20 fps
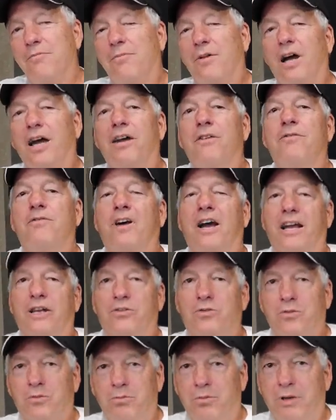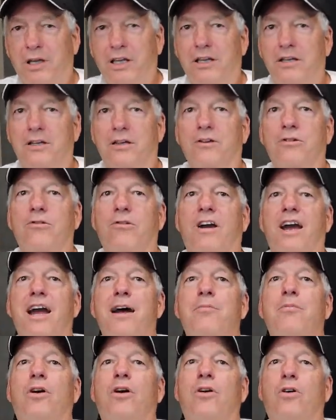My advice would be to
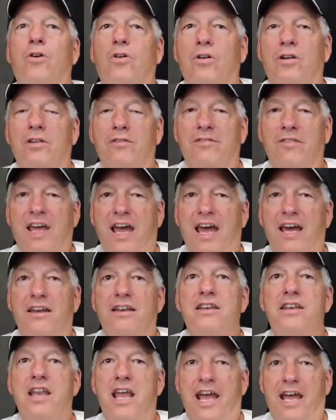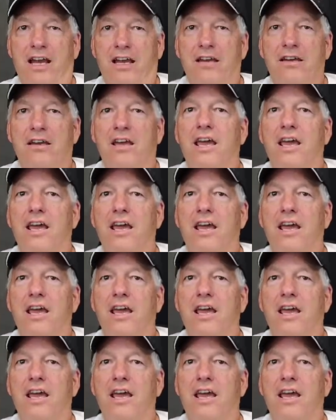grab a hold of that neck